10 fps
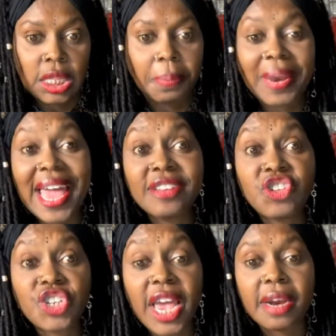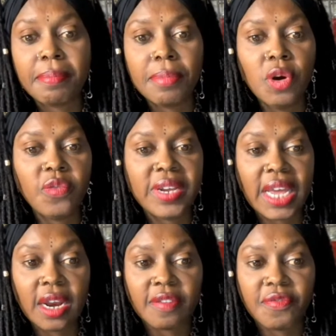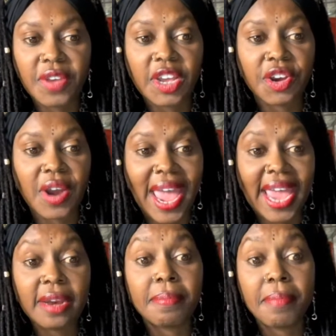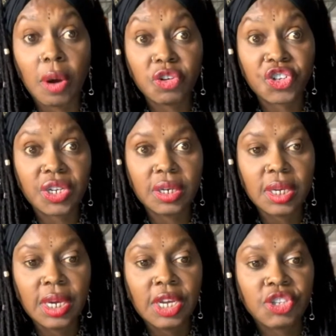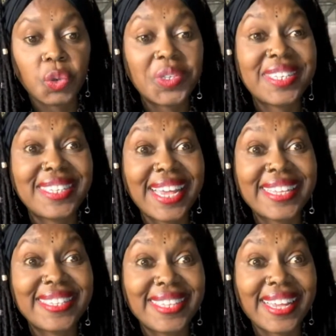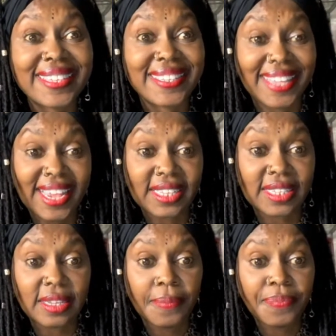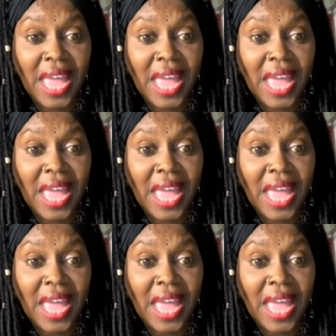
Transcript: The planchette moving in a figure 8 motion to 666